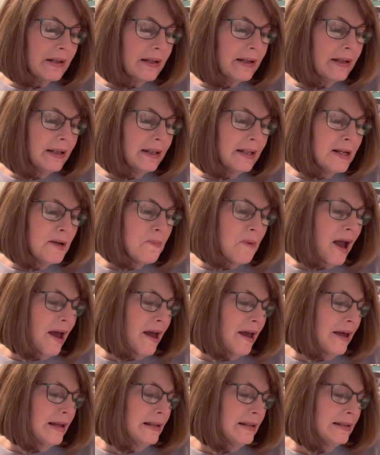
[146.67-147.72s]

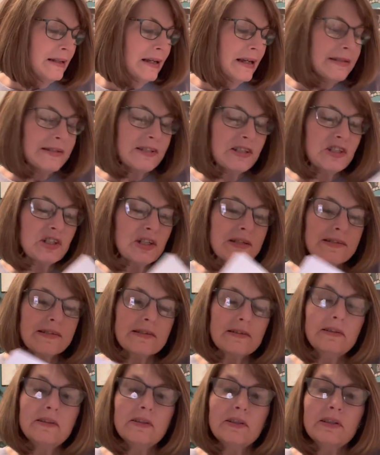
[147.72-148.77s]
anyway, let's just
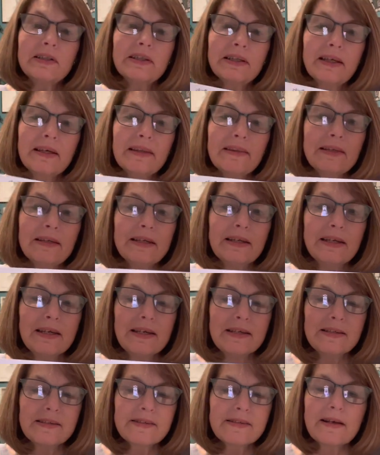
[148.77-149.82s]
look at
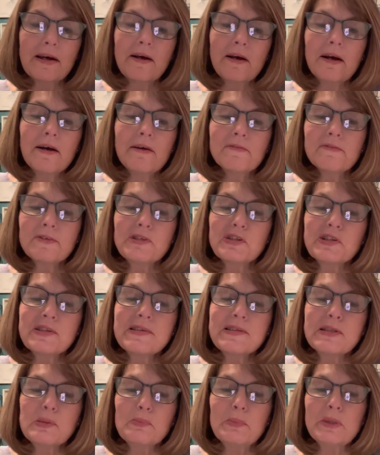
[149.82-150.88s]
these for
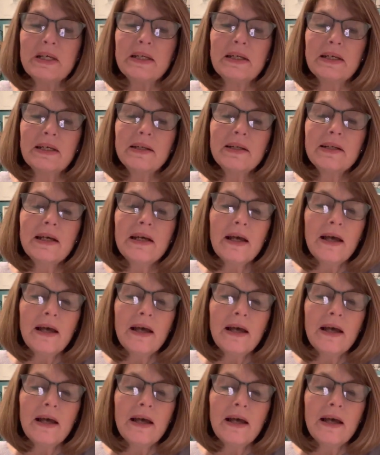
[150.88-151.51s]
just a minute.